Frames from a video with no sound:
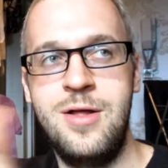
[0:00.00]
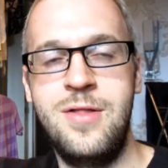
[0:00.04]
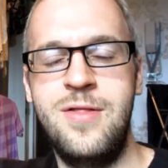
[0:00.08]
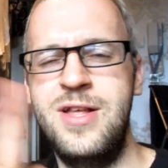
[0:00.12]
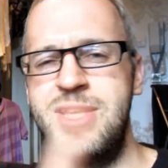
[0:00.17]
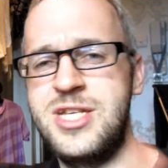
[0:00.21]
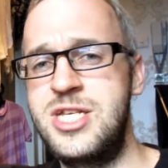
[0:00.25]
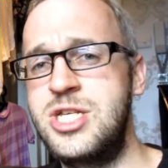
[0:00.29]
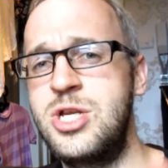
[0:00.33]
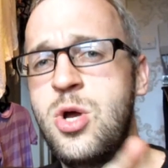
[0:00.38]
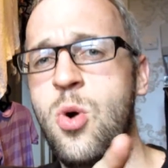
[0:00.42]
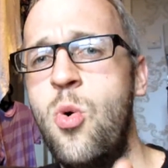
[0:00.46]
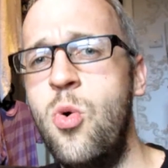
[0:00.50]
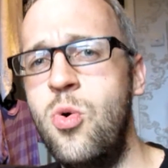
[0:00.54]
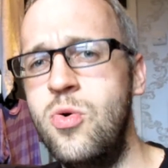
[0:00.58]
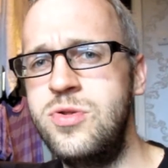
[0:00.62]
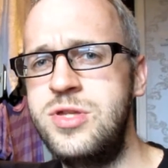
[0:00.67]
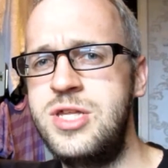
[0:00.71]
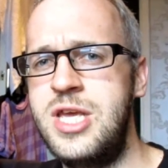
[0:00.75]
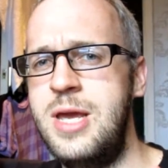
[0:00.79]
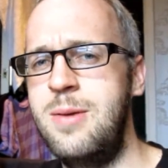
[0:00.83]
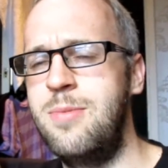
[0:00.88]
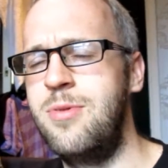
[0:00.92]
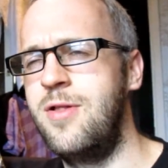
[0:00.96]
This is an old
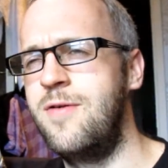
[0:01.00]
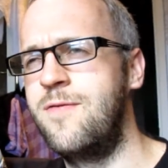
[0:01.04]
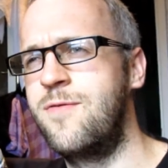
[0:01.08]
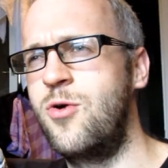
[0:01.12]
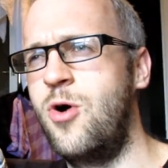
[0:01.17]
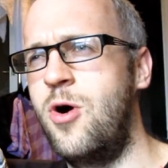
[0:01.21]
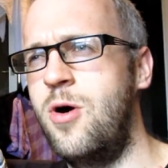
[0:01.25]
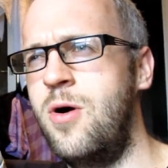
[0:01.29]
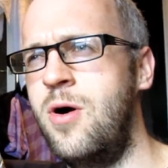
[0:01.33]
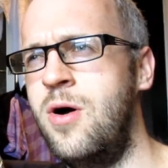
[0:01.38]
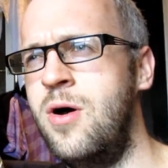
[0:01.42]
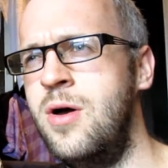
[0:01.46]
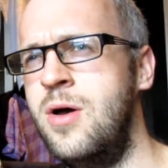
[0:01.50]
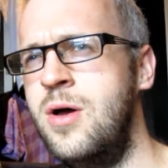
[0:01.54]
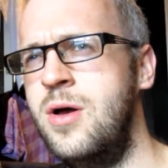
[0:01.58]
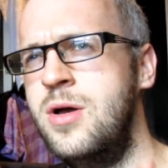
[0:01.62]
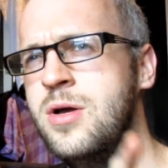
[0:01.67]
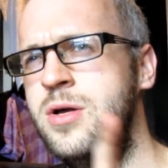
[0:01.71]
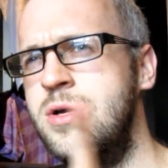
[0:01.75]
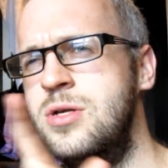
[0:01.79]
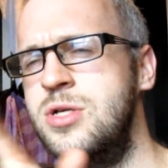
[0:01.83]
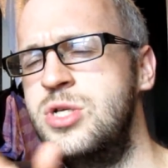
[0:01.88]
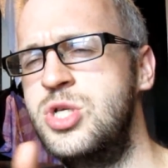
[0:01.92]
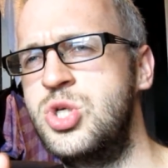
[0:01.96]
table I've got.
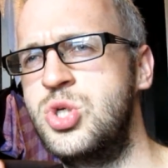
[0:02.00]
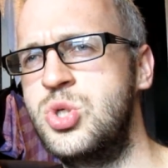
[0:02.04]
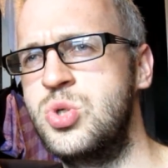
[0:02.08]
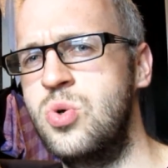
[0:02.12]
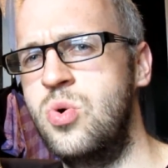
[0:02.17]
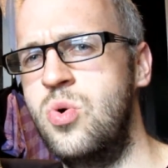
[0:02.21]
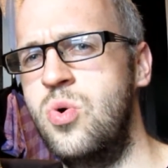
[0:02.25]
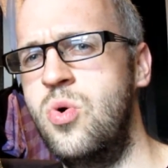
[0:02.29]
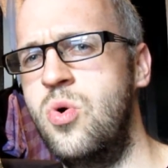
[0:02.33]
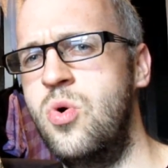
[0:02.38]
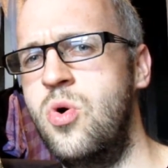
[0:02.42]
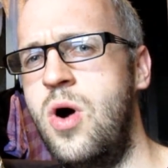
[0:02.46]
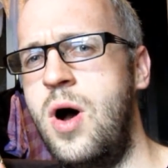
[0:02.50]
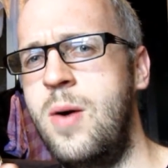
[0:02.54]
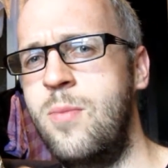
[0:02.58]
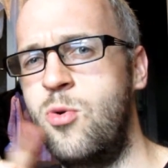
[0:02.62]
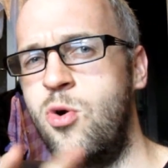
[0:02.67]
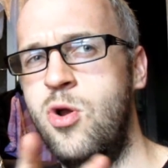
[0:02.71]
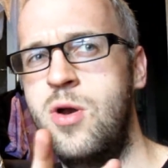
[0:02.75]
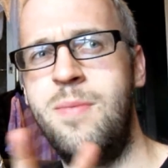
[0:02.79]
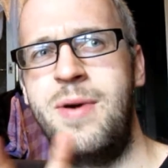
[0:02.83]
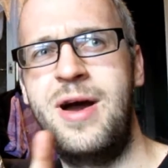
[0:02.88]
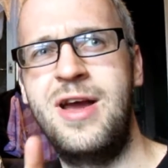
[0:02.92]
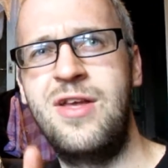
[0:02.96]
So I'm
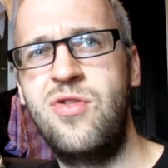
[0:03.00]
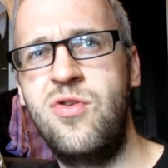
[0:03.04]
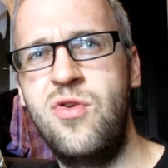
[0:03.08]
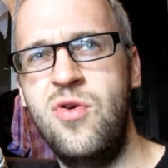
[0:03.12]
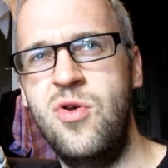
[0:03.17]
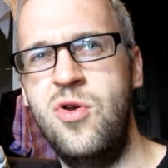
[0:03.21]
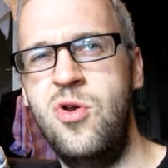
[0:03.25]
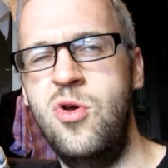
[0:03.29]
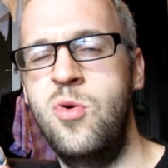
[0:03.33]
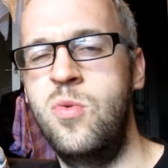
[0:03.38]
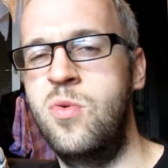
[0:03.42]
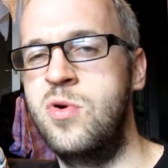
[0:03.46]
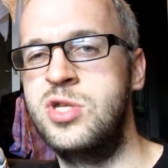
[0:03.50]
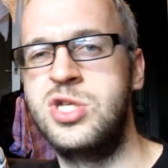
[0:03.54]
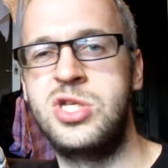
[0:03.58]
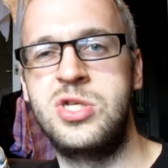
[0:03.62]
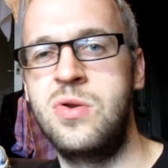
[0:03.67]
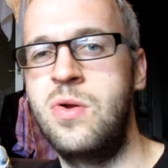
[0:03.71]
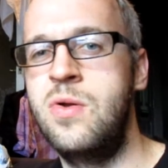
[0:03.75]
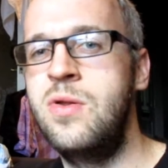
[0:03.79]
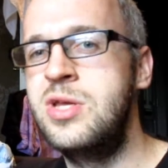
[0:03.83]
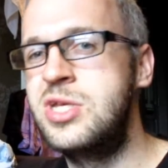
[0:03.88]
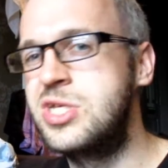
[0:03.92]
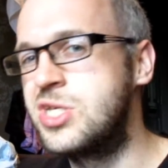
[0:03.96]
going to buy two new ones.
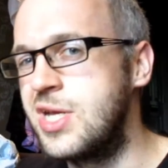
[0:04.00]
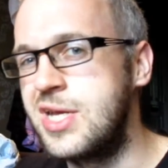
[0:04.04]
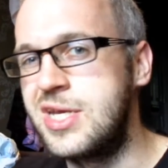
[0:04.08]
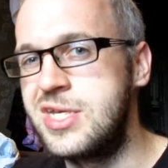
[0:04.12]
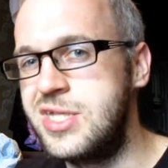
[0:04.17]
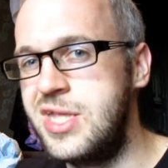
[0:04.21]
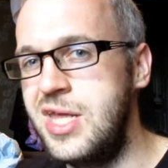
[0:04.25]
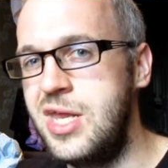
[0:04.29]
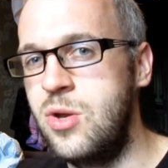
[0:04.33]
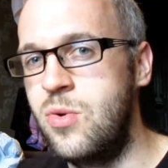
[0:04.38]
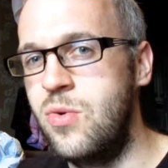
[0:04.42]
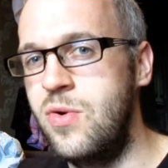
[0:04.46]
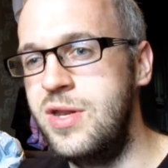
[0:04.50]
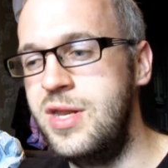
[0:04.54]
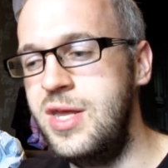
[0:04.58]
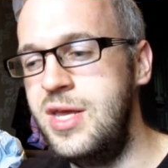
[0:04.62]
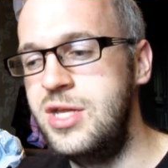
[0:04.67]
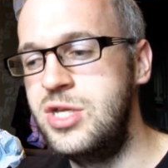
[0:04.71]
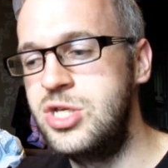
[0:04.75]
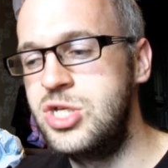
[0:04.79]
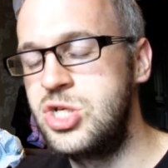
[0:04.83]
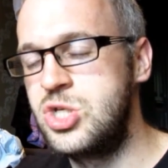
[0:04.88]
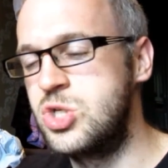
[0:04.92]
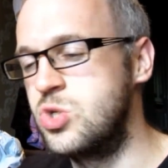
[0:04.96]
They're only 16 quid
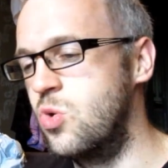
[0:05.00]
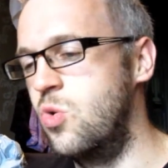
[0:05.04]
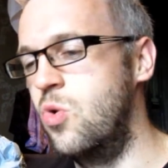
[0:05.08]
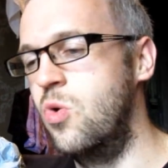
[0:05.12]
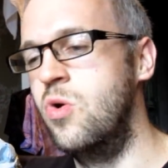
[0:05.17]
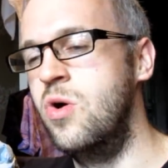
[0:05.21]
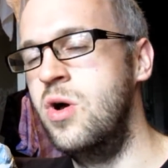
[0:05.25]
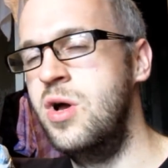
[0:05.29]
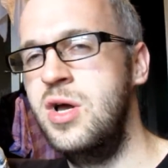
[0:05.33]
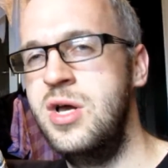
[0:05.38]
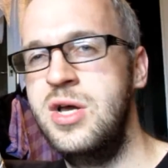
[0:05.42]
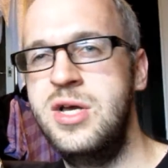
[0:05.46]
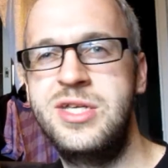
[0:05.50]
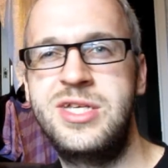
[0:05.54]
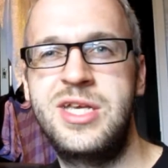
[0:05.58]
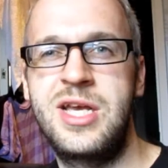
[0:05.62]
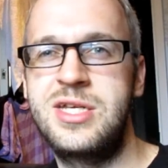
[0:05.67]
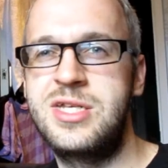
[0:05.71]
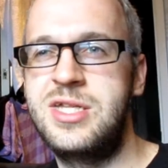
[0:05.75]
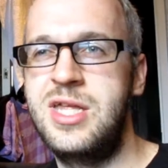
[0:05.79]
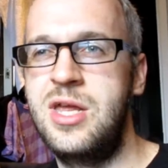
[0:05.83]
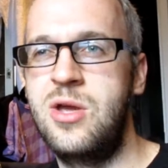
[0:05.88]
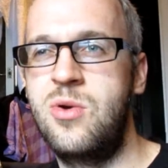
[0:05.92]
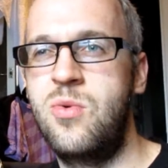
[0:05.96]
each. So
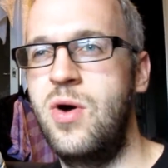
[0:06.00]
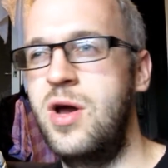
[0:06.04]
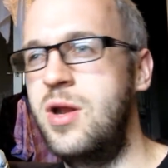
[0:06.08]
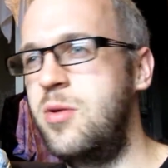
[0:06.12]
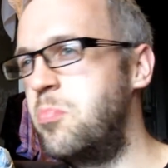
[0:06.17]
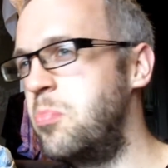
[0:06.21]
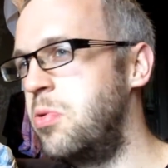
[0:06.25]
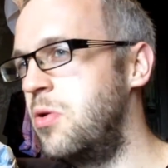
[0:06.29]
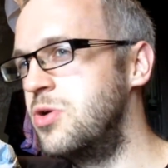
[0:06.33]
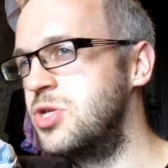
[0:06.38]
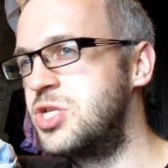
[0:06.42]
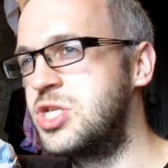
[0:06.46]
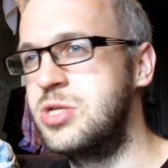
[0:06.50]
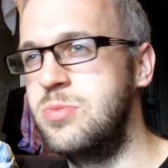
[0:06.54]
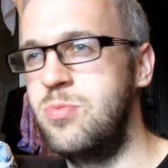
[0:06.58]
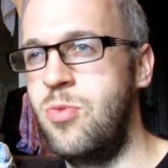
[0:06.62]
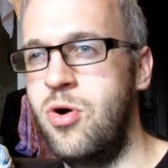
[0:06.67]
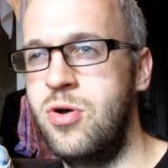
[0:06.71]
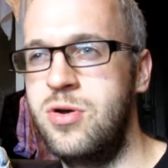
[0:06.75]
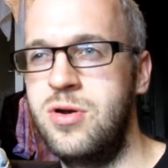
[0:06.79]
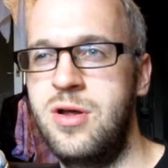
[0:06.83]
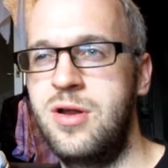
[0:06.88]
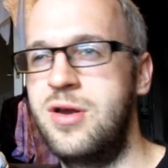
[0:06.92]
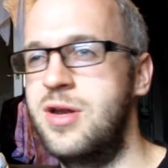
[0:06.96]
16 quid plus the
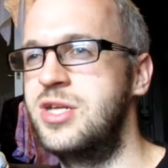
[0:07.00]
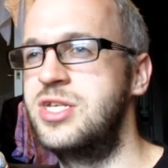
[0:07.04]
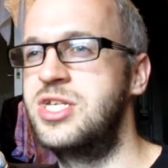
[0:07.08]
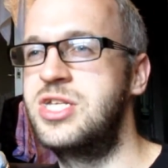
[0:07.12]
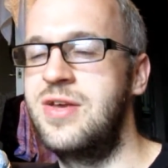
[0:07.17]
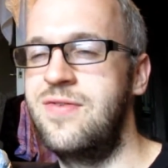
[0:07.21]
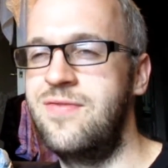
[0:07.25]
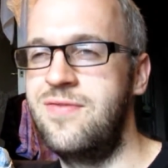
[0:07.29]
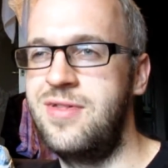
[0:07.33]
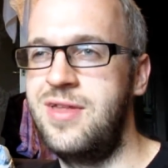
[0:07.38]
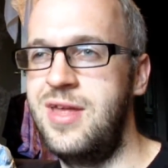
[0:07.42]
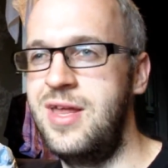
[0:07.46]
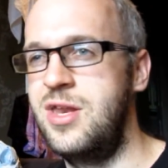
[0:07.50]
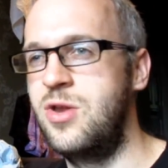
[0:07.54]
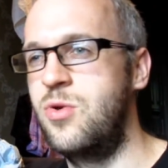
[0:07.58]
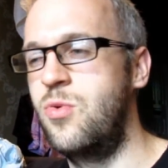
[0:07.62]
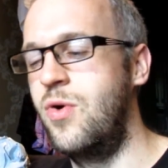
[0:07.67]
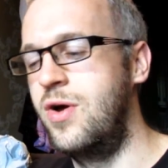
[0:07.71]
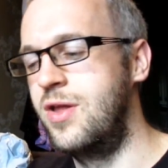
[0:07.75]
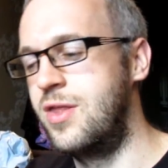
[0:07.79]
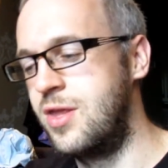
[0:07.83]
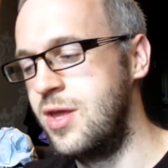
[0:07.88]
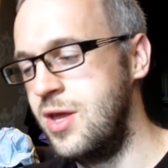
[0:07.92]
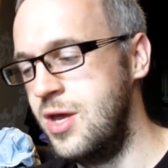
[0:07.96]
monitor at 17
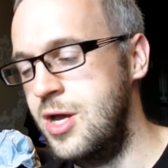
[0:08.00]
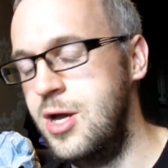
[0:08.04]
quid.